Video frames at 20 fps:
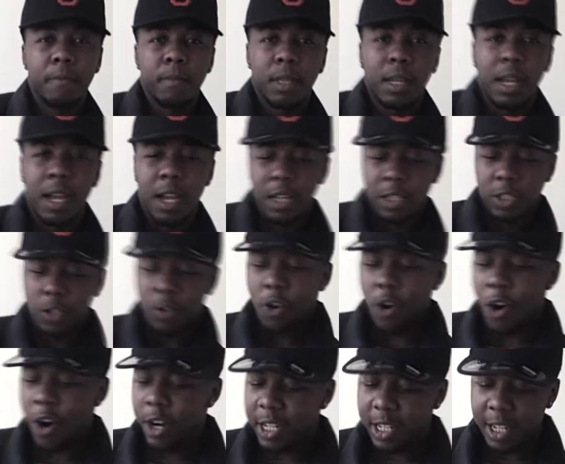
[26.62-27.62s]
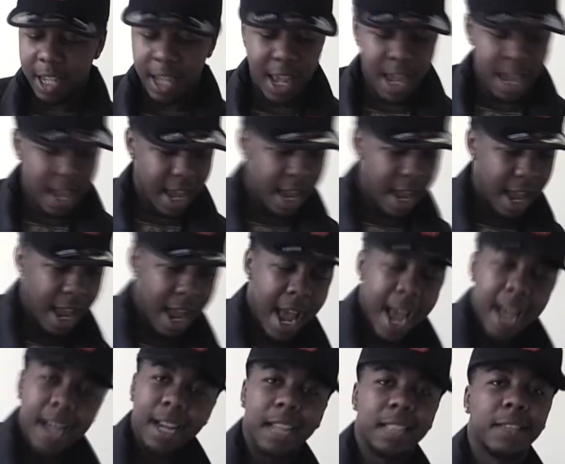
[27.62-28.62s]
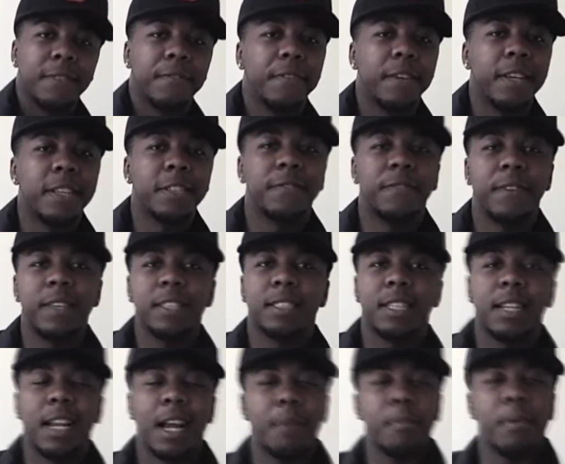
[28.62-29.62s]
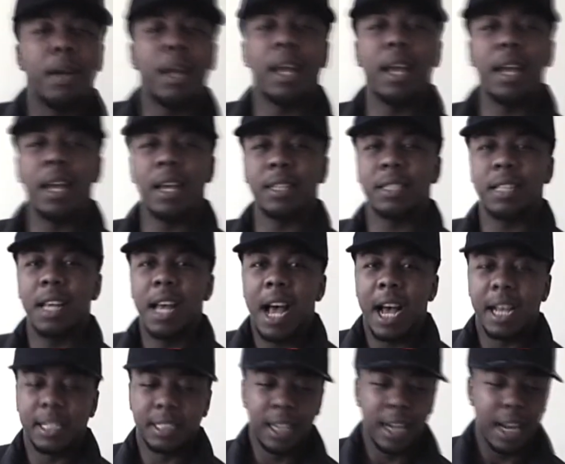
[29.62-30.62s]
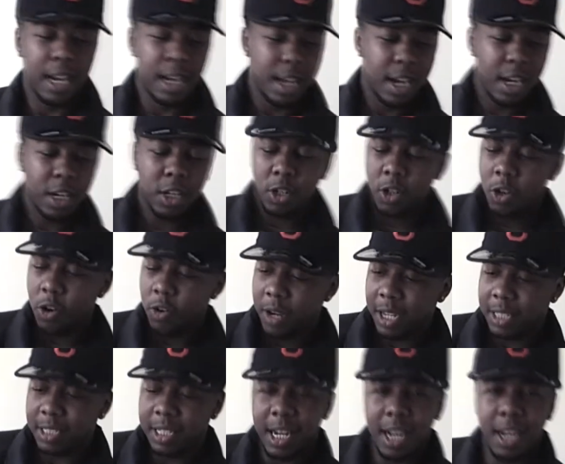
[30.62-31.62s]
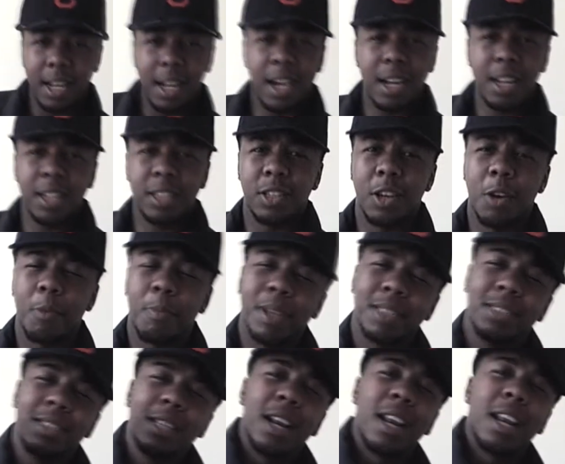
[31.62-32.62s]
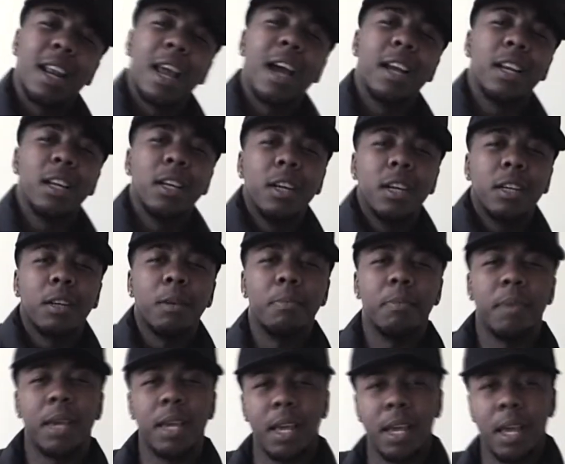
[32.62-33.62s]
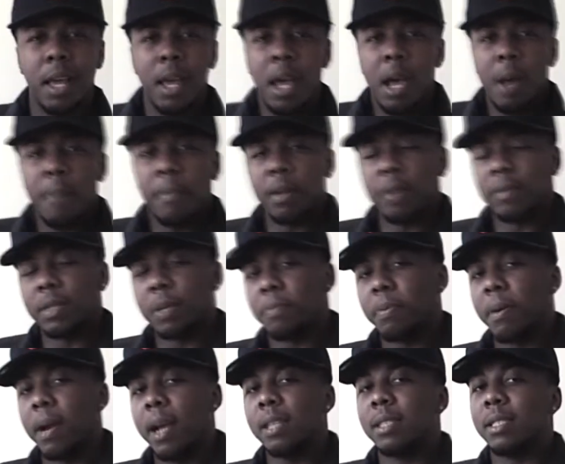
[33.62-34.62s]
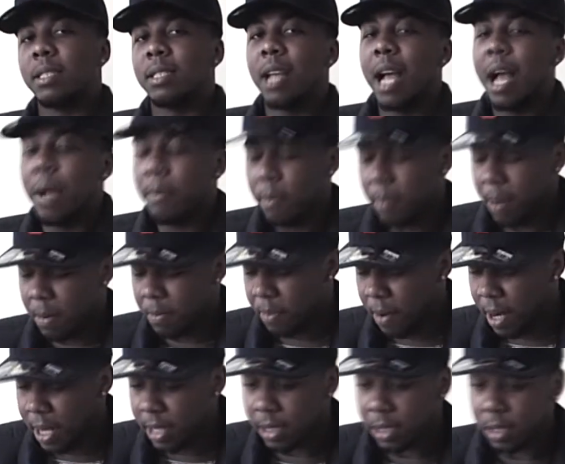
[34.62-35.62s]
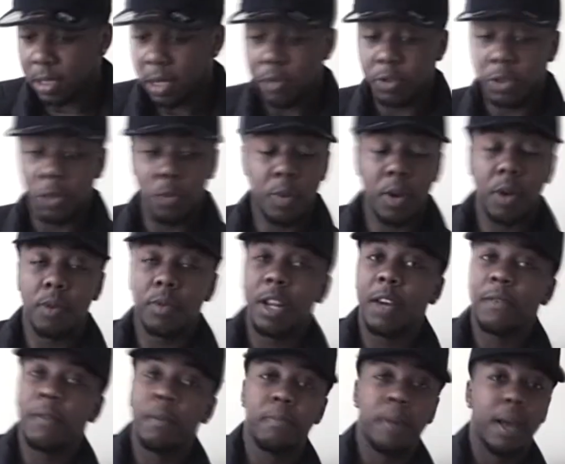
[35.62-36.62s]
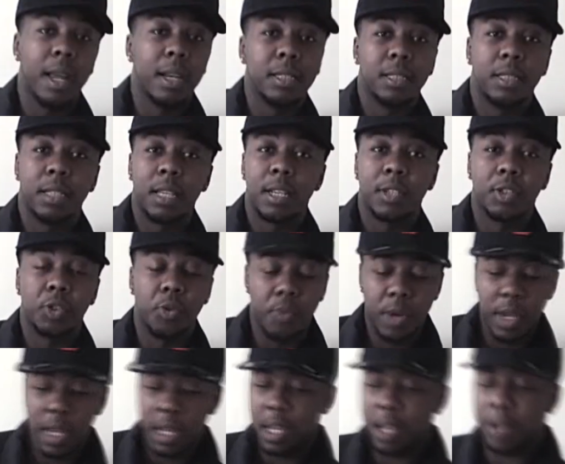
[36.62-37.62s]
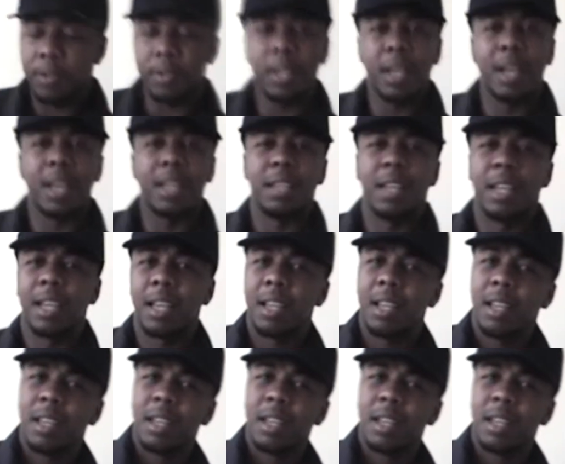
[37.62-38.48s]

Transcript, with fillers: I hustled hard to get ahead, got the fiends feasting out my hands. I said he love the coke, I said he love the dope, I said I line of hook a men, But the price is high, but my price is low, so we don't never balance in, so we ain't equal young nigga.